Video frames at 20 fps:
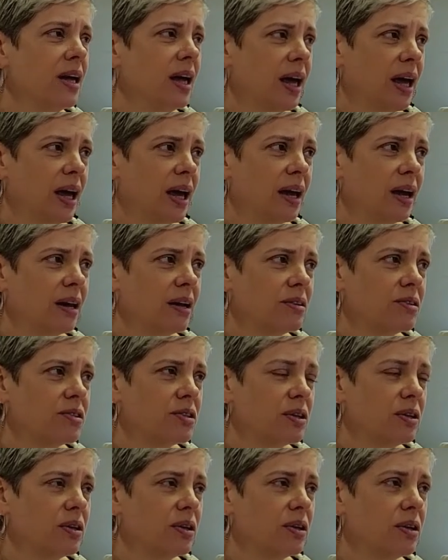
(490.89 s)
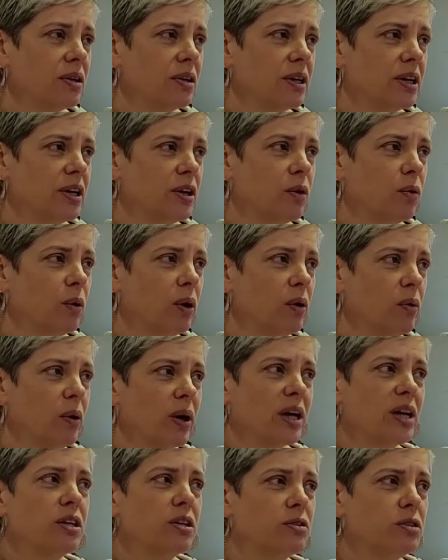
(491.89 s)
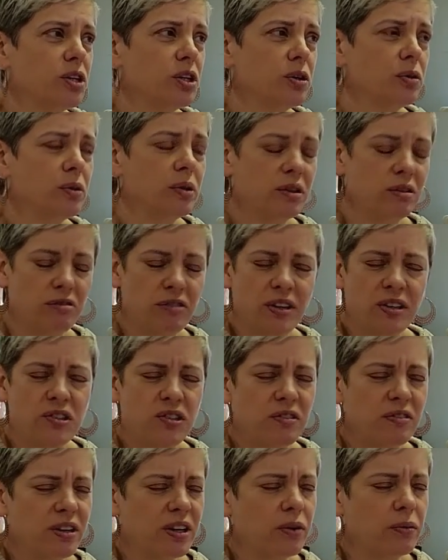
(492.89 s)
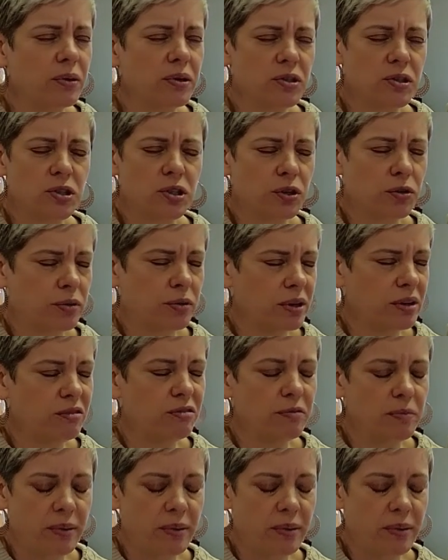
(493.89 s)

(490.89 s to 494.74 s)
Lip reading: And, you know, what can you do in the face of anyone's grief?